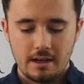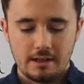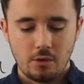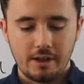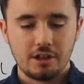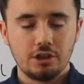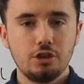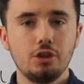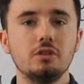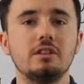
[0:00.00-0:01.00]
Now I'm going to
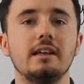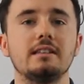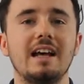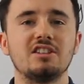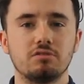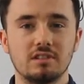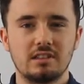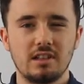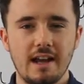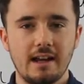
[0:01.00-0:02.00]
use this as a
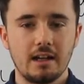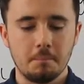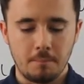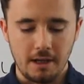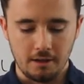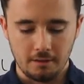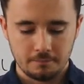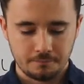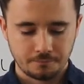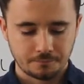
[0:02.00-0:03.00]
recycling bin.
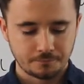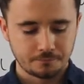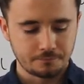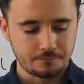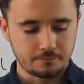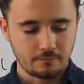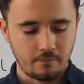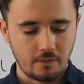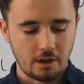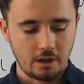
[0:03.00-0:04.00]

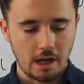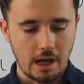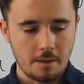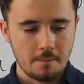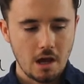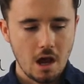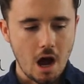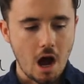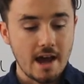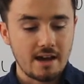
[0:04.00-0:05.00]
Okay?
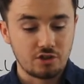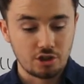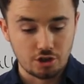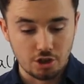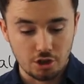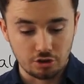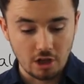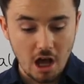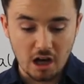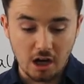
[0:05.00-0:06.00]
I have just used
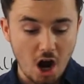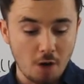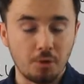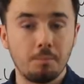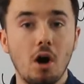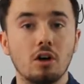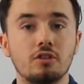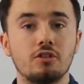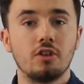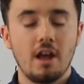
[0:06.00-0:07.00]
a cardboard
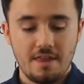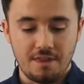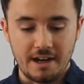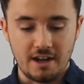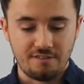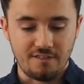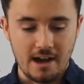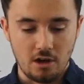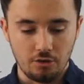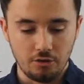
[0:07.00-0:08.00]
box that I
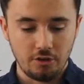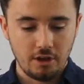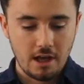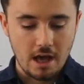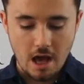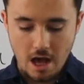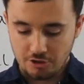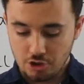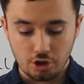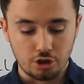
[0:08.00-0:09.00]
found.
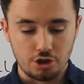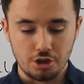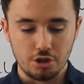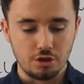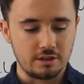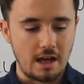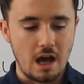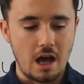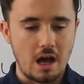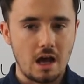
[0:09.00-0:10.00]
You could use
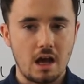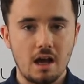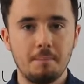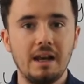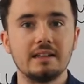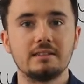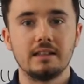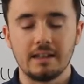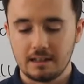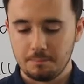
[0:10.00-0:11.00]
a
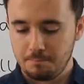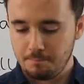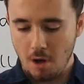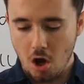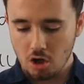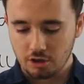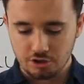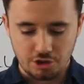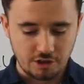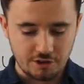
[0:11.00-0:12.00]
plastic
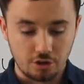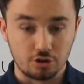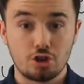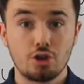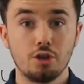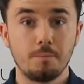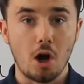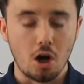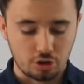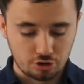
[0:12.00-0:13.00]
box, you could use a shoe
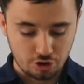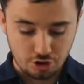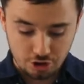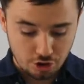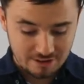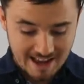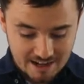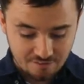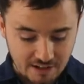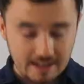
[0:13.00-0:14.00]
box, you could use
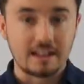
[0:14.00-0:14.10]
anything